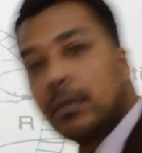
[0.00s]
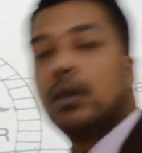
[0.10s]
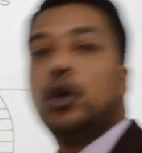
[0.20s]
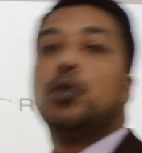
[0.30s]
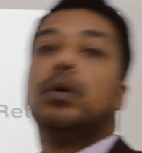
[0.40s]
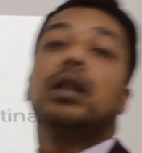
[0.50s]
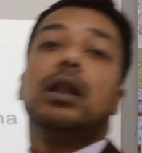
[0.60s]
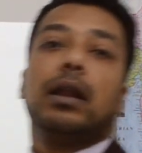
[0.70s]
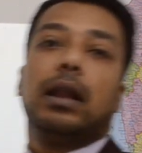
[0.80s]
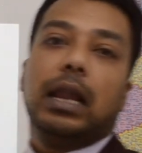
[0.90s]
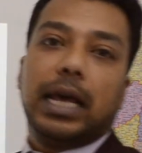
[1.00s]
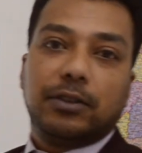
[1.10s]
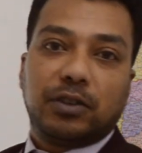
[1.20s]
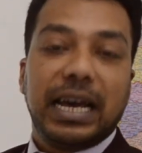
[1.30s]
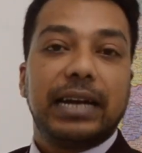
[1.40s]
human
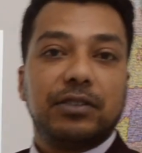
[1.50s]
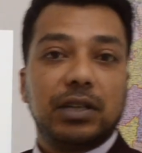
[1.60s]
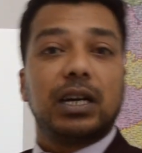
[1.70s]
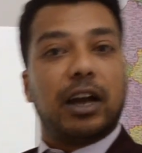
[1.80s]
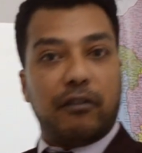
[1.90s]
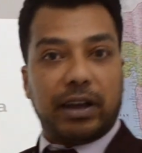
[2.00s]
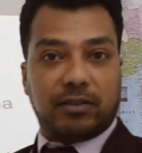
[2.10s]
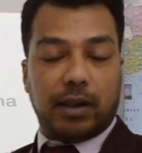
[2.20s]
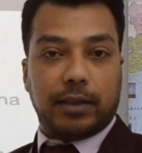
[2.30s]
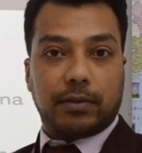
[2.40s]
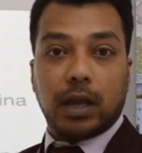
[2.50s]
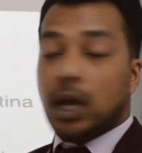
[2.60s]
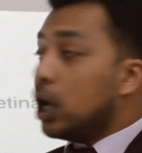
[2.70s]
lens, that is your convex lens.